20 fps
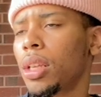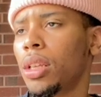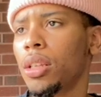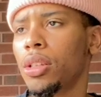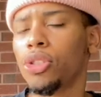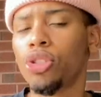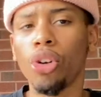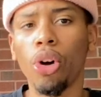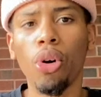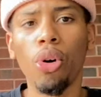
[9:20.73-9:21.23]

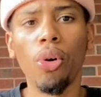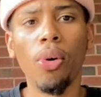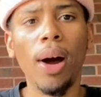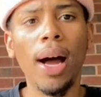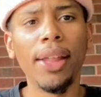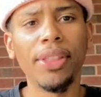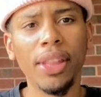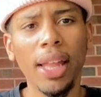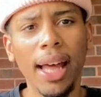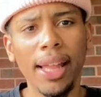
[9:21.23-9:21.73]
So
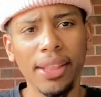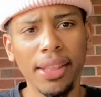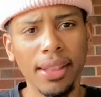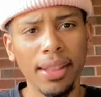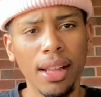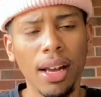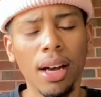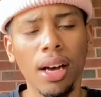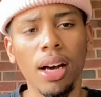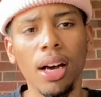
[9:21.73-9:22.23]
I
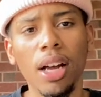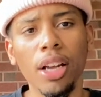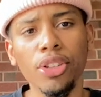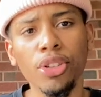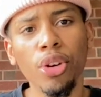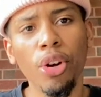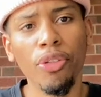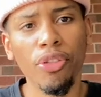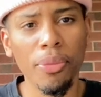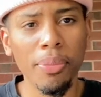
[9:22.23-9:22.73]

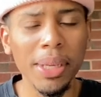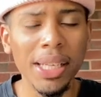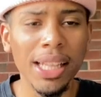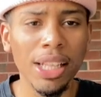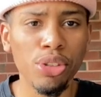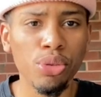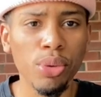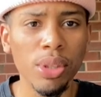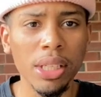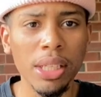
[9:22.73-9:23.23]
for me,
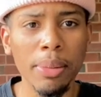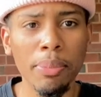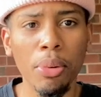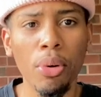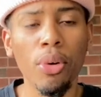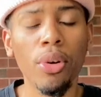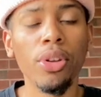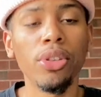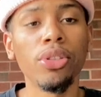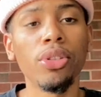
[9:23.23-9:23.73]
that's really
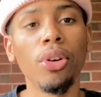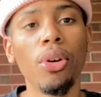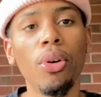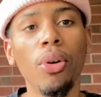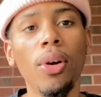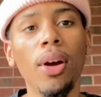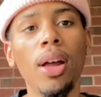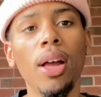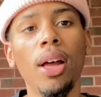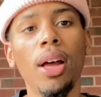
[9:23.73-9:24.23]
important.
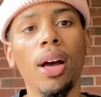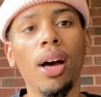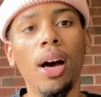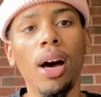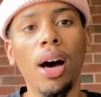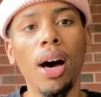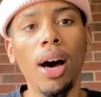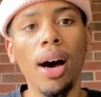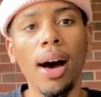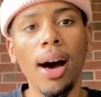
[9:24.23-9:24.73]
So
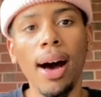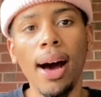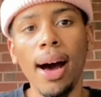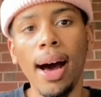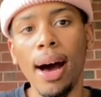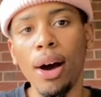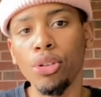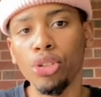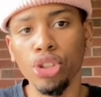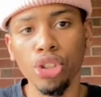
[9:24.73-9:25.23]

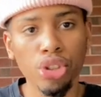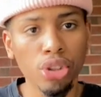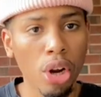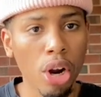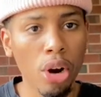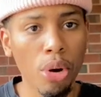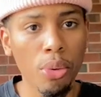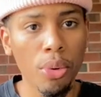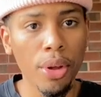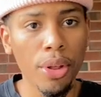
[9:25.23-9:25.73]
I'll just
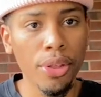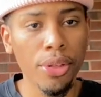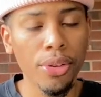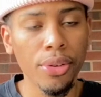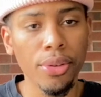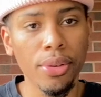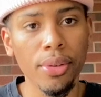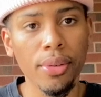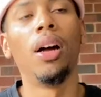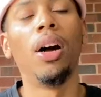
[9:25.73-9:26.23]
start with,
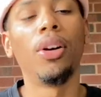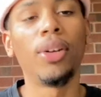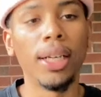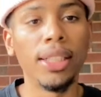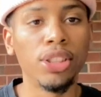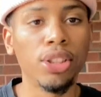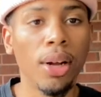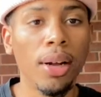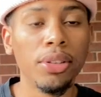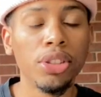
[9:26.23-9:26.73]

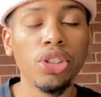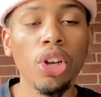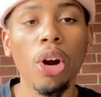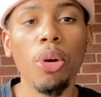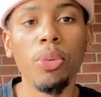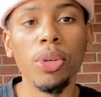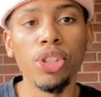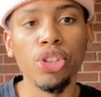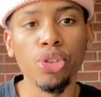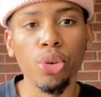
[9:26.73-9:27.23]
I'll
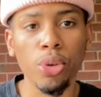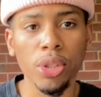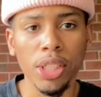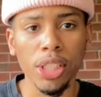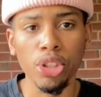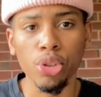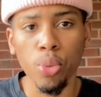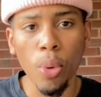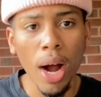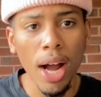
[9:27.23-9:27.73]
start with
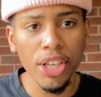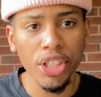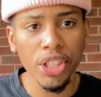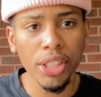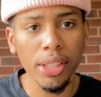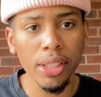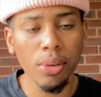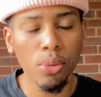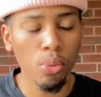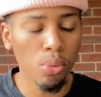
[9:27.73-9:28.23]
sourcing
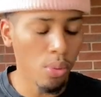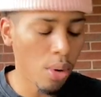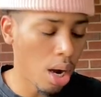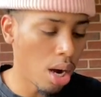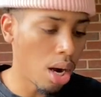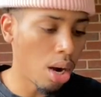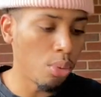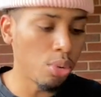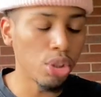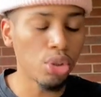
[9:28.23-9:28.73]

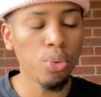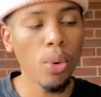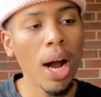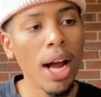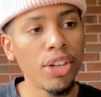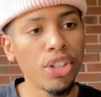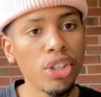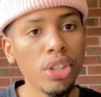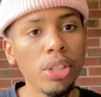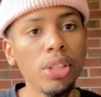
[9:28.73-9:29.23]

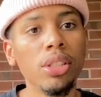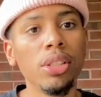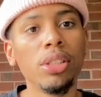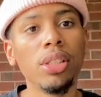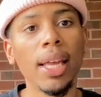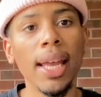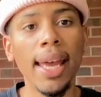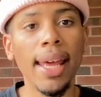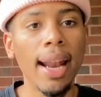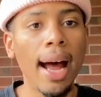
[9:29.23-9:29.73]
swatches,
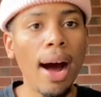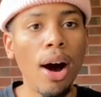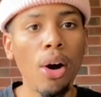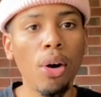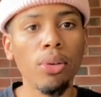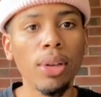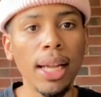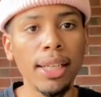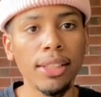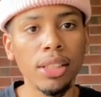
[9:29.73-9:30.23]
and
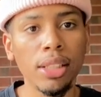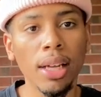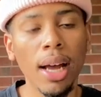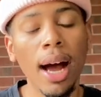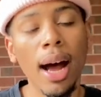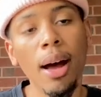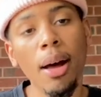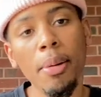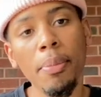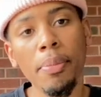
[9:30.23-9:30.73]

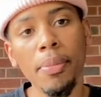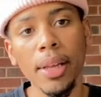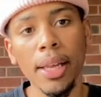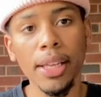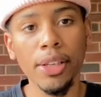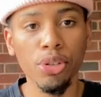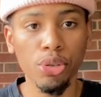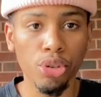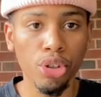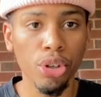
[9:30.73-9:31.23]
I'm
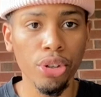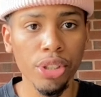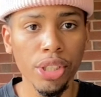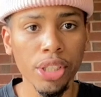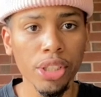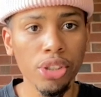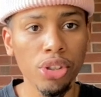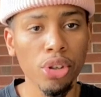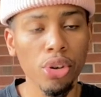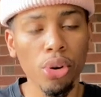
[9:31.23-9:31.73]
in New
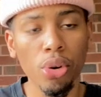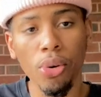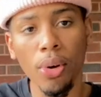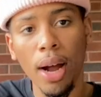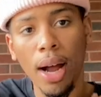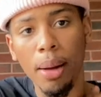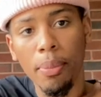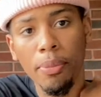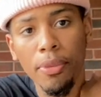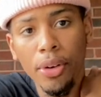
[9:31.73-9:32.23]
Jersey, so
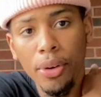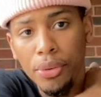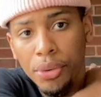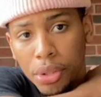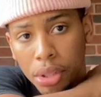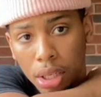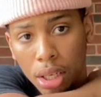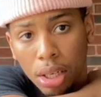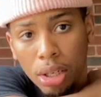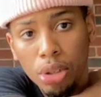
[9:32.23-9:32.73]
I'm
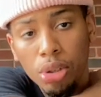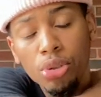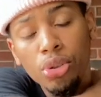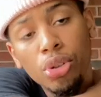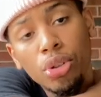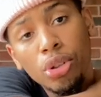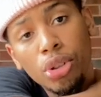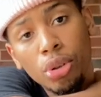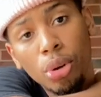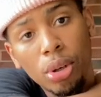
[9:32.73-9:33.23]
very close
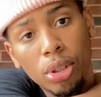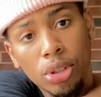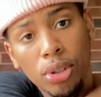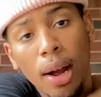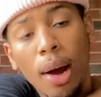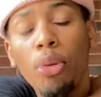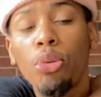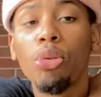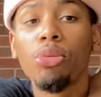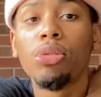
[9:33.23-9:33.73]
to New York, so
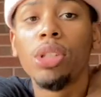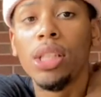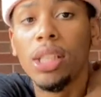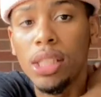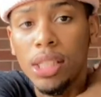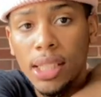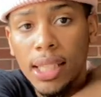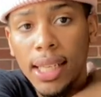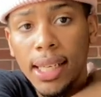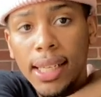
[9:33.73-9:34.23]
I'll go to the
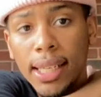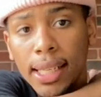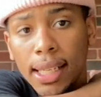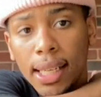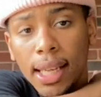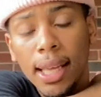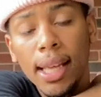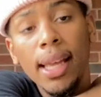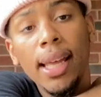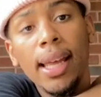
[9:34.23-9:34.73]
city
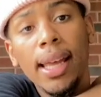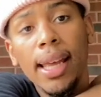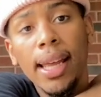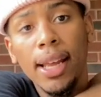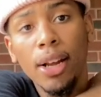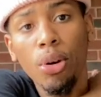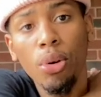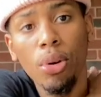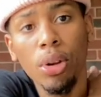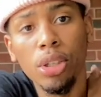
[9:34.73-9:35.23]

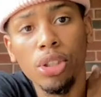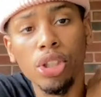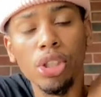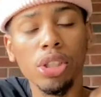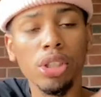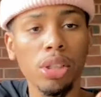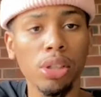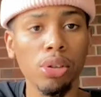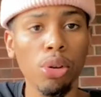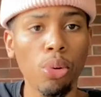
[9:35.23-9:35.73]
and go to
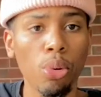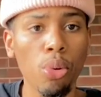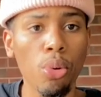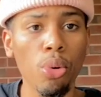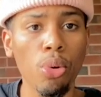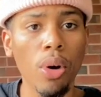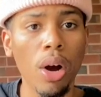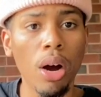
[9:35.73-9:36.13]
just local,